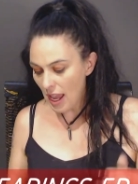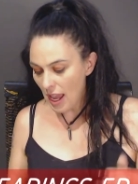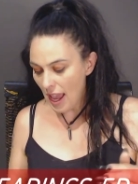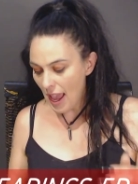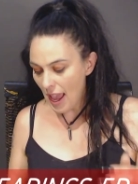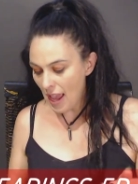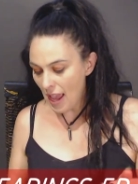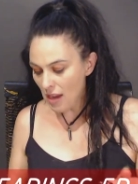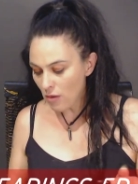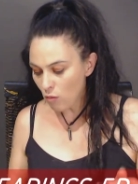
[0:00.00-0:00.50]

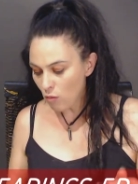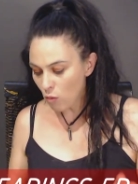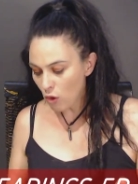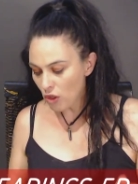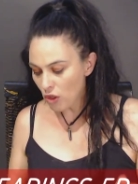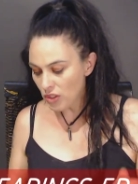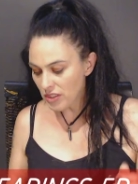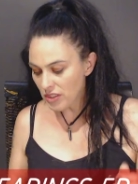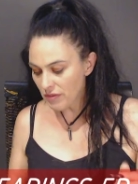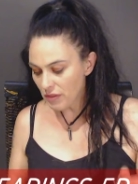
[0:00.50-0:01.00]
At
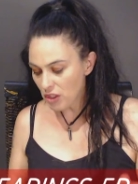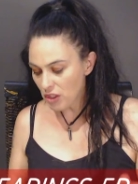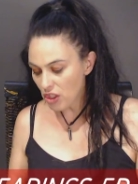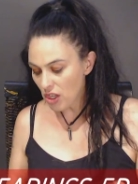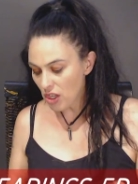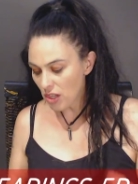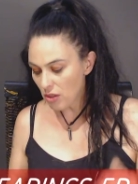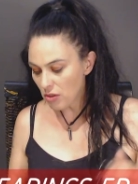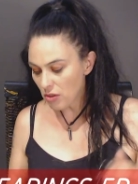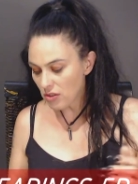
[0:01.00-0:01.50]
worst,
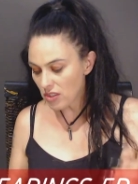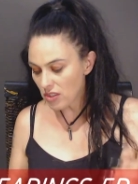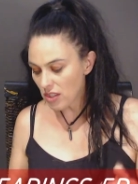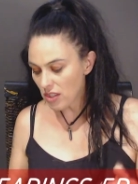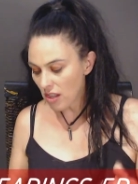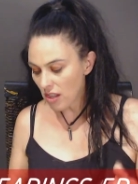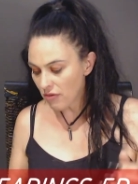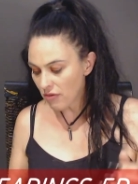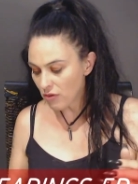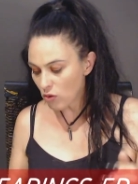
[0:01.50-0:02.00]
foreshadows
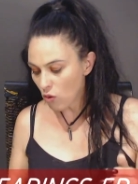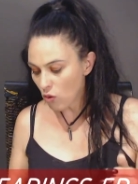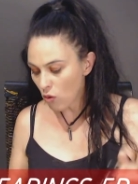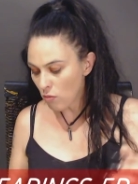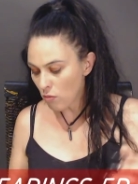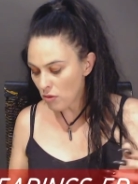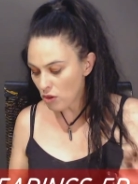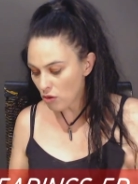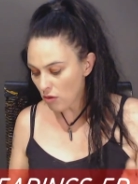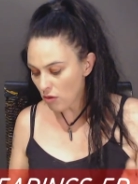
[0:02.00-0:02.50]
theft or
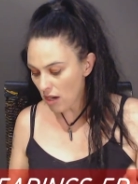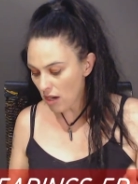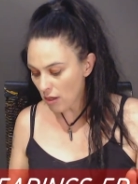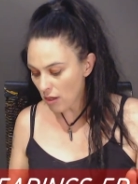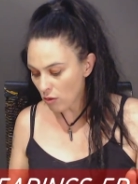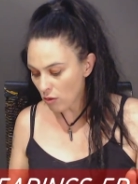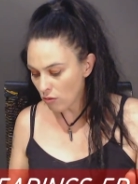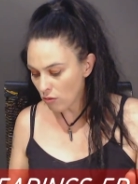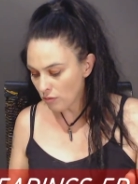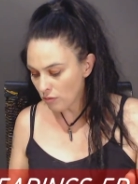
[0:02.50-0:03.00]
betrayal.